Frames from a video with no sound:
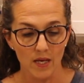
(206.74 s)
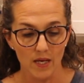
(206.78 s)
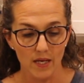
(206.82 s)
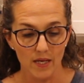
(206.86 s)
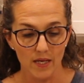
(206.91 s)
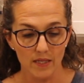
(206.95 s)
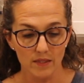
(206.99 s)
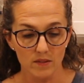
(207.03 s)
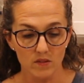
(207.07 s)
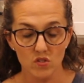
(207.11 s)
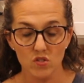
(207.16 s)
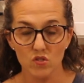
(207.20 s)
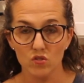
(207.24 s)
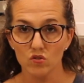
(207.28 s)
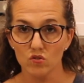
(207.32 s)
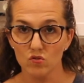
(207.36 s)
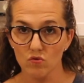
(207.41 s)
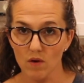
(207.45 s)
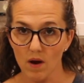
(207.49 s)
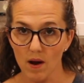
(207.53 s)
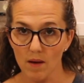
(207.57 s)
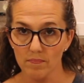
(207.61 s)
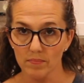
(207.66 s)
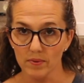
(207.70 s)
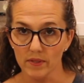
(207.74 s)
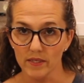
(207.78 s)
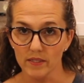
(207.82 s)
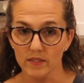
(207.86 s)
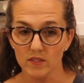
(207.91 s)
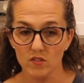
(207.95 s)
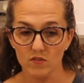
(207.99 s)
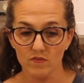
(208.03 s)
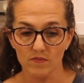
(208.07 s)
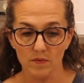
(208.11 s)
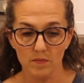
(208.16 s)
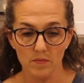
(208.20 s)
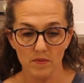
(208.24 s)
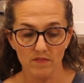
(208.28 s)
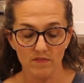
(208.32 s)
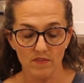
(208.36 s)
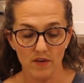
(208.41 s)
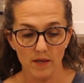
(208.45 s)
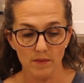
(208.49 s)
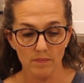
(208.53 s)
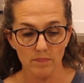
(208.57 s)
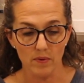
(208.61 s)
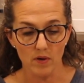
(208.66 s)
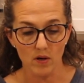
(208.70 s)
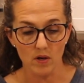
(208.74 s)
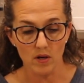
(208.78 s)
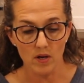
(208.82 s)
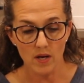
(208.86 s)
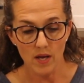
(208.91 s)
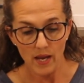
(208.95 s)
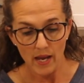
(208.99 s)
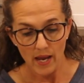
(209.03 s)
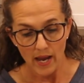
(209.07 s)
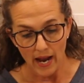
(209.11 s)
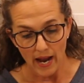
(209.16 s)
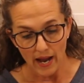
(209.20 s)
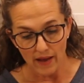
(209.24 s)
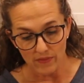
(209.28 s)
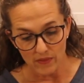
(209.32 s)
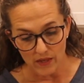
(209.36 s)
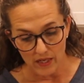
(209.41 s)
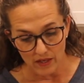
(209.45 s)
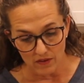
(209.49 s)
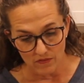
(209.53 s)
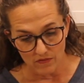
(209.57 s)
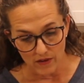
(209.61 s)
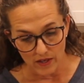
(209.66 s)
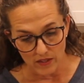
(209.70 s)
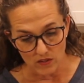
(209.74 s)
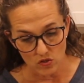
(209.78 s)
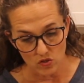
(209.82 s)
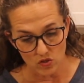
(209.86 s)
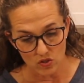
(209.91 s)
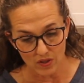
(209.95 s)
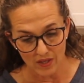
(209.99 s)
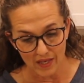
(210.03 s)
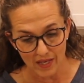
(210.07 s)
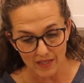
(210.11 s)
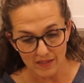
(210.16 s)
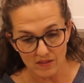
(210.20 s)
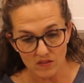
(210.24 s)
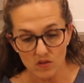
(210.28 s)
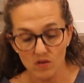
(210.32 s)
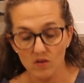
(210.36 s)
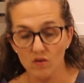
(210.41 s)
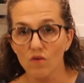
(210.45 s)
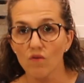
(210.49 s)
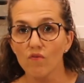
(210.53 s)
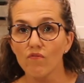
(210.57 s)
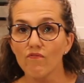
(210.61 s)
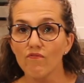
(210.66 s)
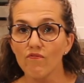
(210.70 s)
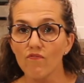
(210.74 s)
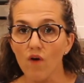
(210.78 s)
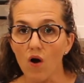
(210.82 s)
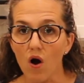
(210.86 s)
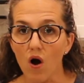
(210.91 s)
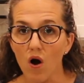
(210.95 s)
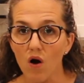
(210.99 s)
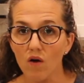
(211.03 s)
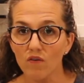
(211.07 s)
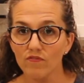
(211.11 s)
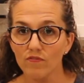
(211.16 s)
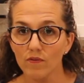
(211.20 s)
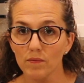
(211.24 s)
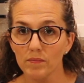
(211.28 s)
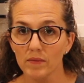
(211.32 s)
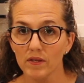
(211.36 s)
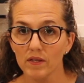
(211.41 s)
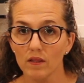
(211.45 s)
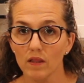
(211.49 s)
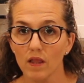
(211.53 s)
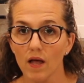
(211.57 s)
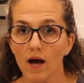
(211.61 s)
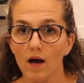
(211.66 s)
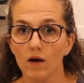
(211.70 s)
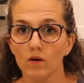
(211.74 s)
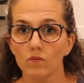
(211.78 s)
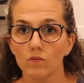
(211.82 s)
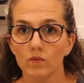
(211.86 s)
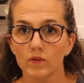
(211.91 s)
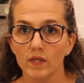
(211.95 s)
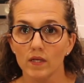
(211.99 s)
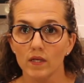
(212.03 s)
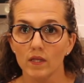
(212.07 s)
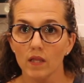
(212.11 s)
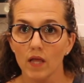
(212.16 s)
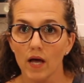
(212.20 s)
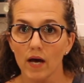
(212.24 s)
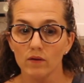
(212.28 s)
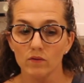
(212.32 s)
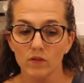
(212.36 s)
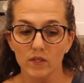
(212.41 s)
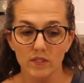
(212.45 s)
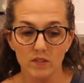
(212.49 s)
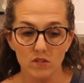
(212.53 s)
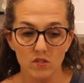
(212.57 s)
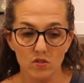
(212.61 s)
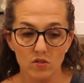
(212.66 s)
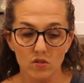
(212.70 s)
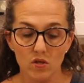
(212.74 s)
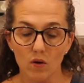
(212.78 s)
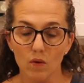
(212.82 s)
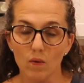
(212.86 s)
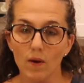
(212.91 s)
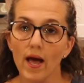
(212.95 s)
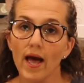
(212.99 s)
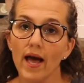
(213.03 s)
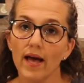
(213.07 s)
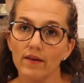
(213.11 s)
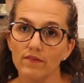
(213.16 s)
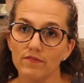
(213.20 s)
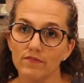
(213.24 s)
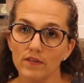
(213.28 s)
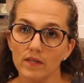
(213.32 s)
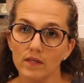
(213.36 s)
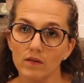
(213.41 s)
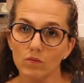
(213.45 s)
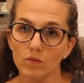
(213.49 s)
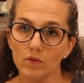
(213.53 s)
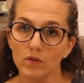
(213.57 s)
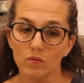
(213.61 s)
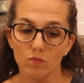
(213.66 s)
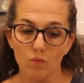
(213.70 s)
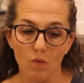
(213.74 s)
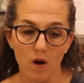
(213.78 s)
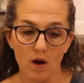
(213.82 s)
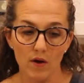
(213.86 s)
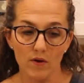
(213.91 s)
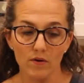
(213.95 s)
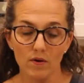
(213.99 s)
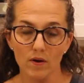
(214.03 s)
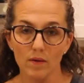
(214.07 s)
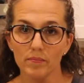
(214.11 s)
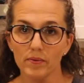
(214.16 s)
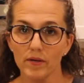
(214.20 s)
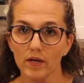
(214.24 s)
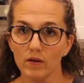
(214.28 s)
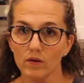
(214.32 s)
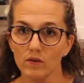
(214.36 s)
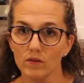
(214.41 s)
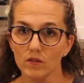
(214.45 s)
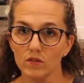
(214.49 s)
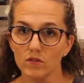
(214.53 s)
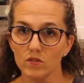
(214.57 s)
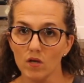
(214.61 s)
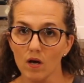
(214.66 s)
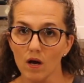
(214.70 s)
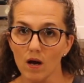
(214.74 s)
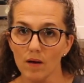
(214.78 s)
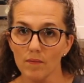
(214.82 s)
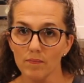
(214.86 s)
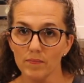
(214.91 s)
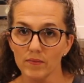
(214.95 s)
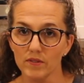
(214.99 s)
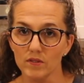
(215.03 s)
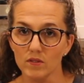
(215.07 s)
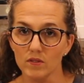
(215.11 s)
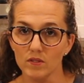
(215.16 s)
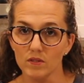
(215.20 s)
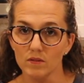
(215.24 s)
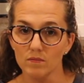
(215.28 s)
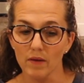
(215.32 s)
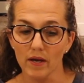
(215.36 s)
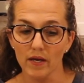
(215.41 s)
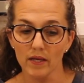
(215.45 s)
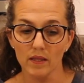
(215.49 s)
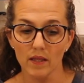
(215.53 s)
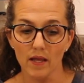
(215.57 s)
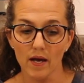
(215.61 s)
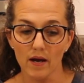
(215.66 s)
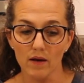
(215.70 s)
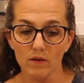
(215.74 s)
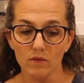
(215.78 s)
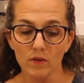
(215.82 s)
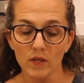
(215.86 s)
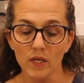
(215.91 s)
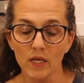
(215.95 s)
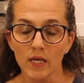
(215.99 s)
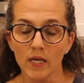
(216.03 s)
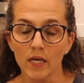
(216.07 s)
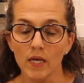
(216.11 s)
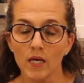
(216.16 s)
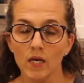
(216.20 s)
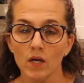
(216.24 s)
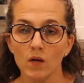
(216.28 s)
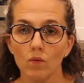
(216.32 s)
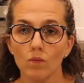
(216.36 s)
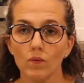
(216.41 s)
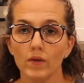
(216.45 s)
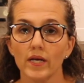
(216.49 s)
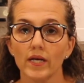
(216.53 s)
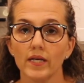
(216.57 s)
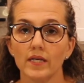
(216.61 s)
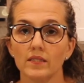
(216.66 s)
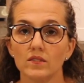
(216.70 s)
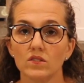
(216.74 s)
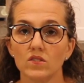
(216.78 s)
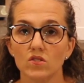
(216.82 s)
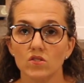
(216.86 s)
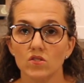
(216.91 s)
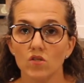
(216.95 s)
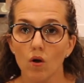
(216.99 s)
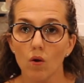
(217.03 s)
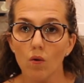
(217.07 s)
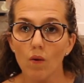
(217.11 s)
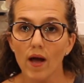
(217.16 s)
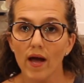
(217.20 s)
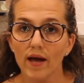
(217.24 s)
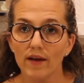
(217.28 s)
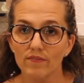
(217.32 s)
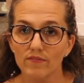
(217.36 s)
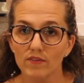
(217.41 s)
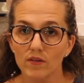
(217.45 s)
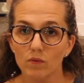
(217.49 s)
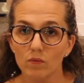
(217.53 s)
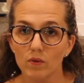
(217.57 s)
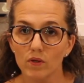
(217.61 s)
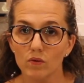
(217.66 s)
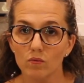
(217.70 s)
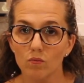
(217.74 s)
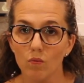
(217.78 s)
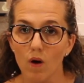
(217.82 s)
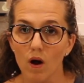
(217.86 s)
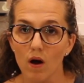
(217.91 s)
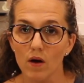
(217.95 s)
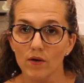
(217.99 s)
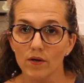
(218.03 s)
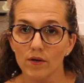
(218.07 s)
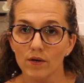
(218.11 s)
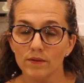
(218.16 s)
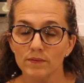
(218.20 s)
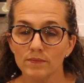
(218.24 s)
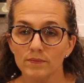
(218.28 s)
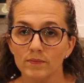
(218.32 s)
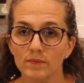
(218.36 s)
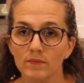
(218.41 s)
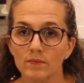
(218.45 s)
into droplets from the vapor, and then eventually it's gonna fall from the cloud. When the cloud gets so heavy with water up here at the top, this is my cloud, when it gets so heavy with water,